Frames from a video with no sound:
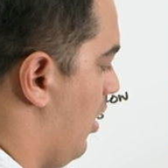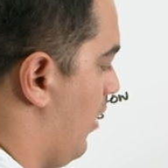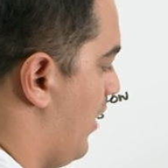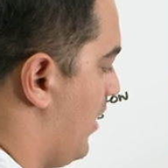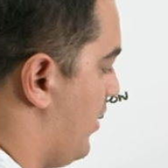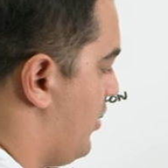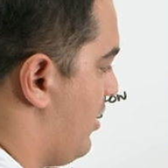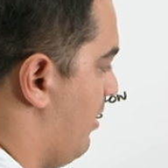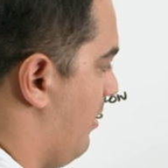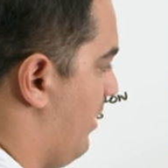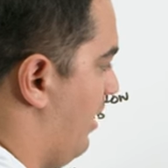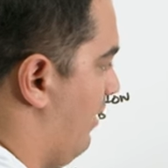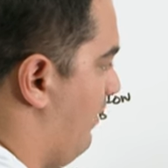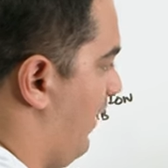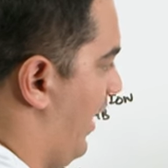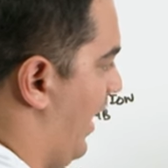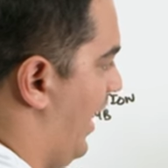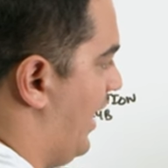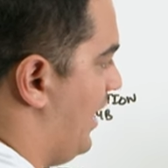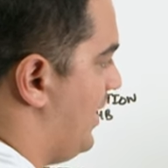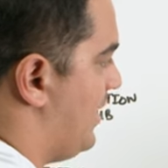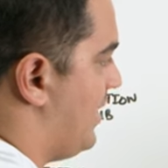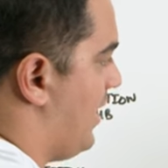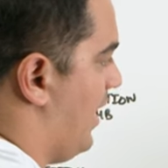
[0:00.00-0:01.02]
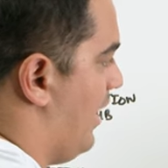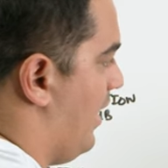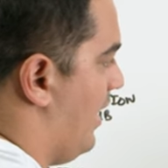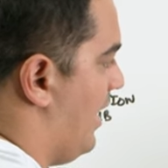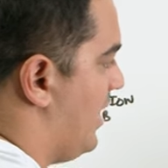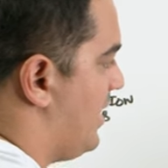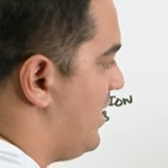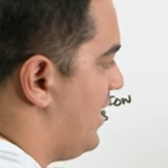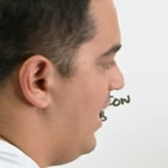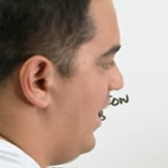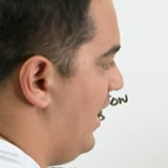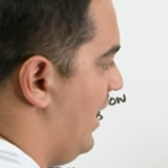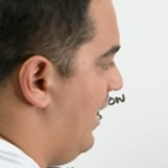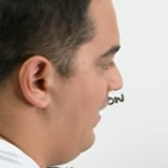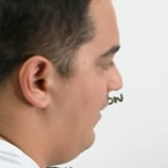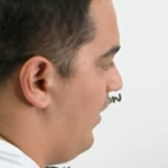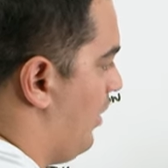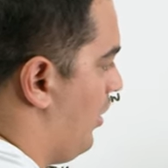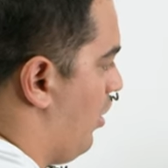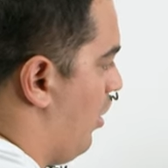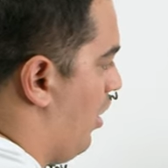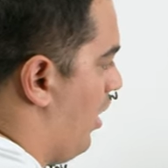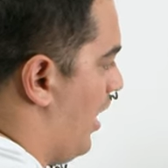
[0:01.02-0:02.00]
lower extremity veins, this can
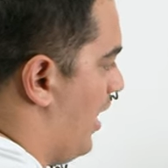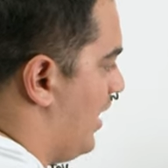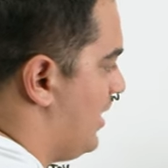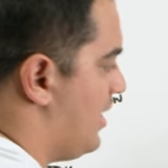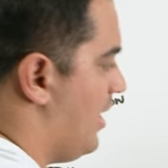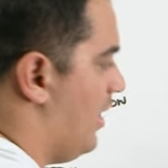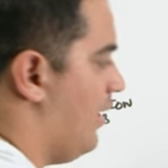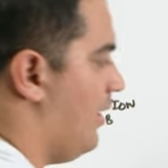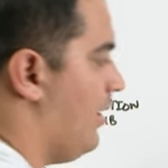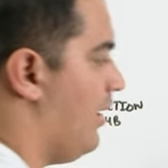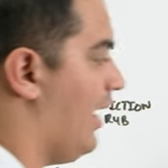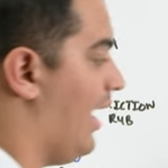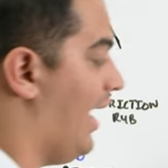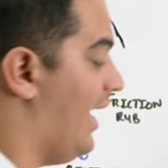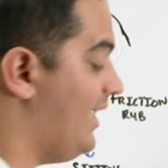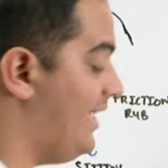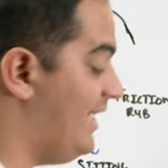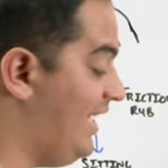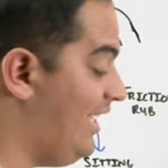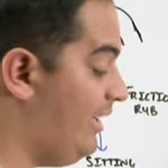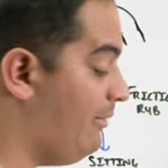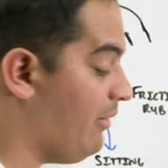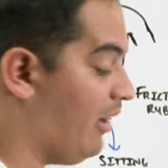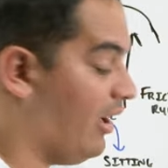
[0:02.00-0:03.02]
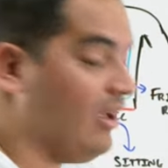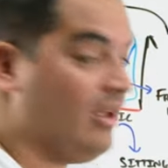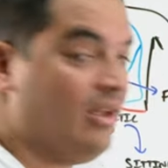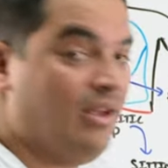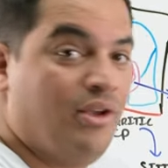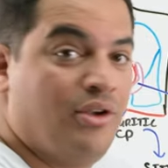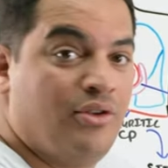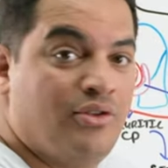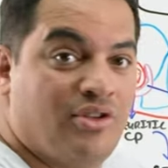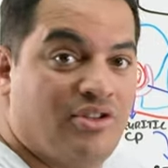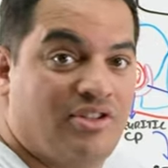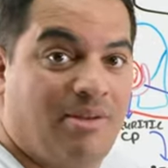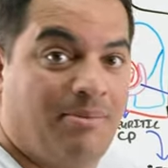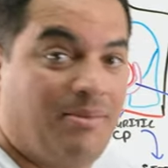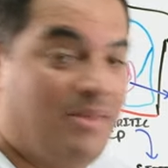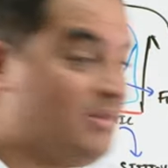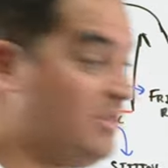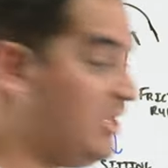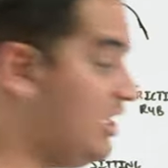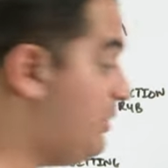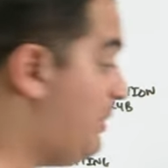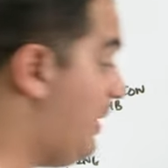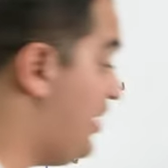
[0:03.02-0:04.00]
even cause edema. So
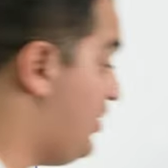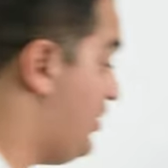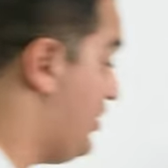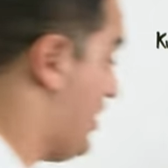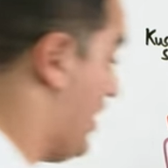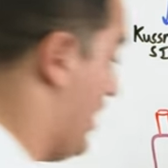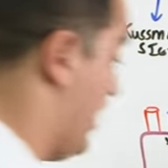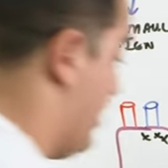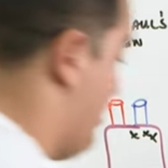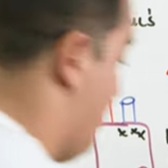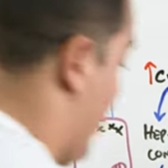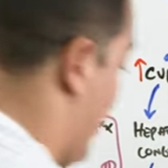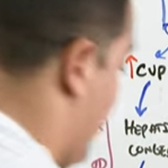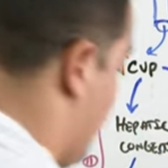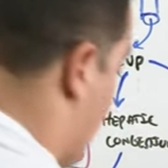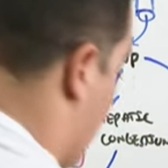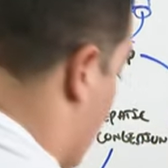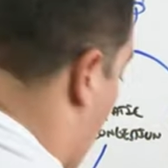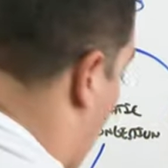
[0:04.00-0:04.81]
sometimes these patients can experience what's